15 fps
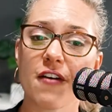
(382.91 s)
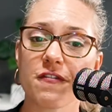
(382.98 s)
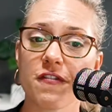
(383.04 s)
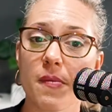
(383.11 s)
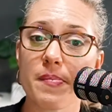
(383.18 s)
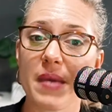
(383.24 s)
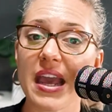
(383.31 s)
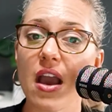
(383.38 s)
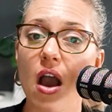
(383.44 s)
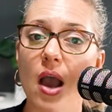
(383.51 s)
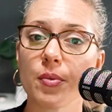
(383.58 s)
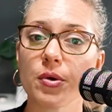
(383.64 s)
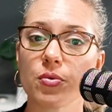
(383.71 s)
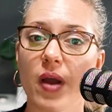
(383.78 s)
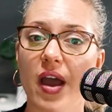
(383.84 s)
For me, I
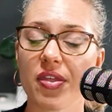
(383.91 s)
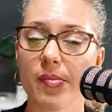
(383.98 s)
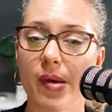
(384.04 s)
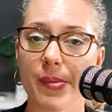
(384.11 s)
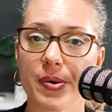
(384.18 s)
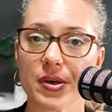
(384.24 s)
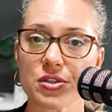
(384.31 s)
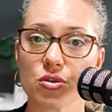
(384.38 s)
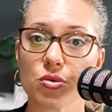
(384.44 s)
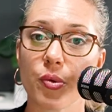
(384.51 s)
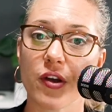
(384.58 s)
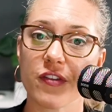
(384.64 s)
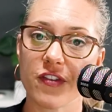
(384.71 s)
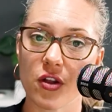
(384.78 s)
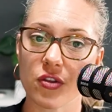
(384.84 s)
would rather my personal
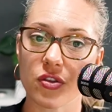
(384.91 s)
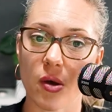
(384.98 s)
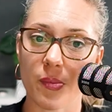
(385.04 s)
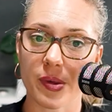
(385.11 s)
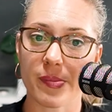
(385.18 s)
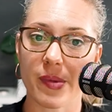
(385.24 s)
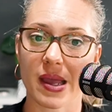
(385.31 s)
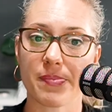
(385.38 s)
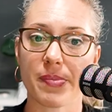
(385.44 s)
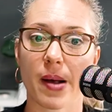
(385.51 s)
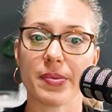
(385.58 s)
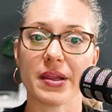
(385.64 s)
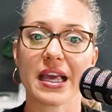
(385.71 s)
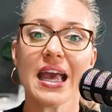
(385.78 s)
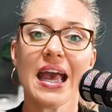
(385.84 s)
profile not be made
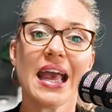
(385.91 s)
public.